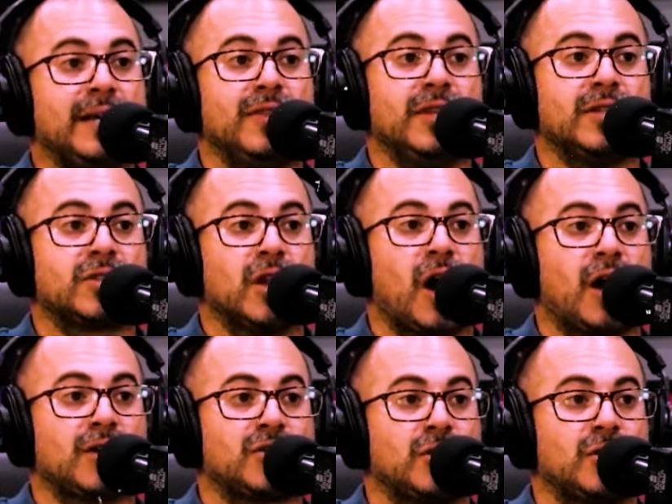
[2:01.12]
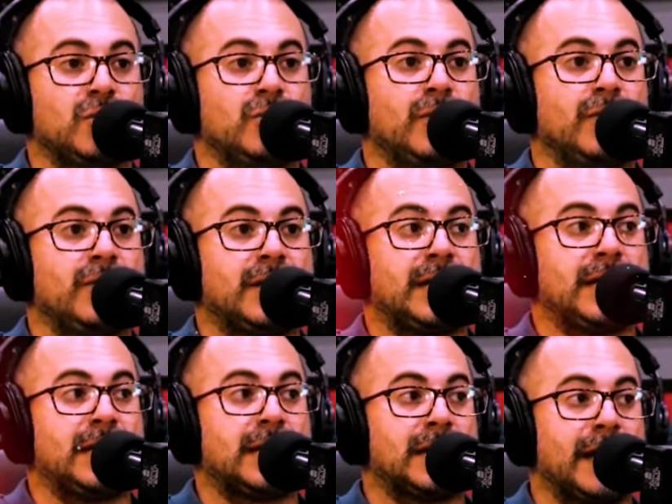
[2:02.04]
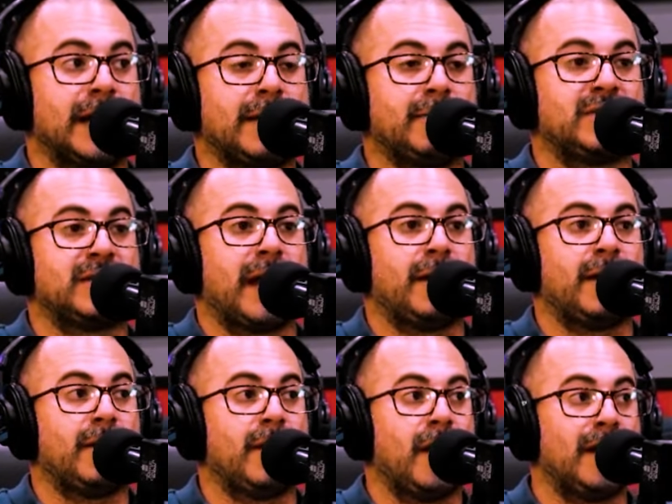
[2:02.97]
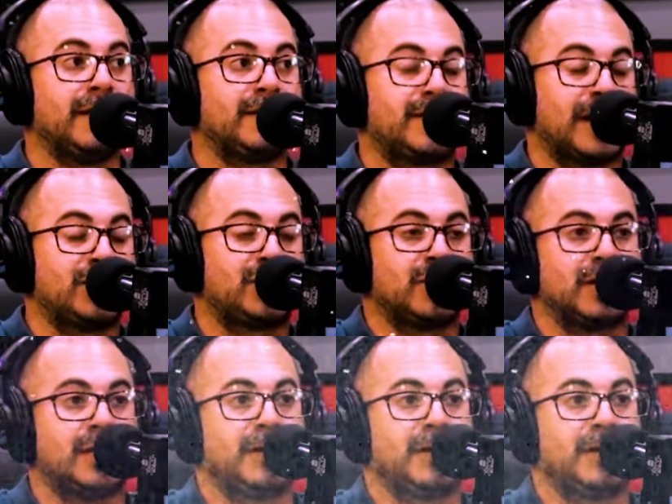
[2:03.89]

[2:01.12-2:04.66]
this lawsuit, he claims that essentially